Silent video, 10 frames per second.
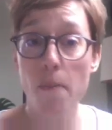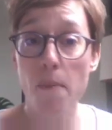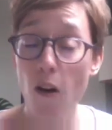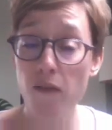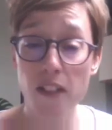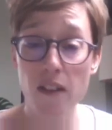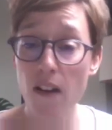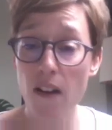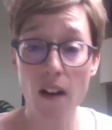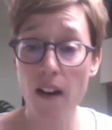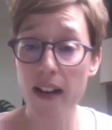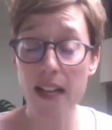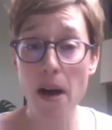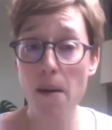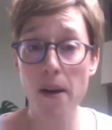But often I
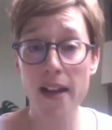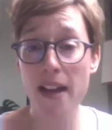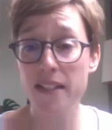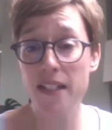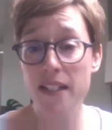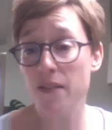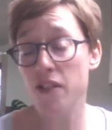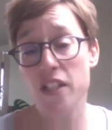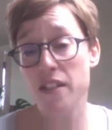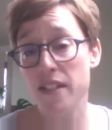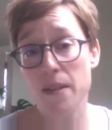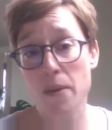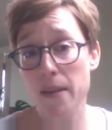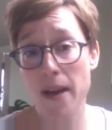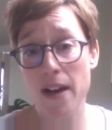email my editor and she doesn't see my
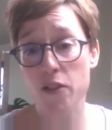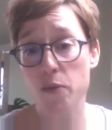emails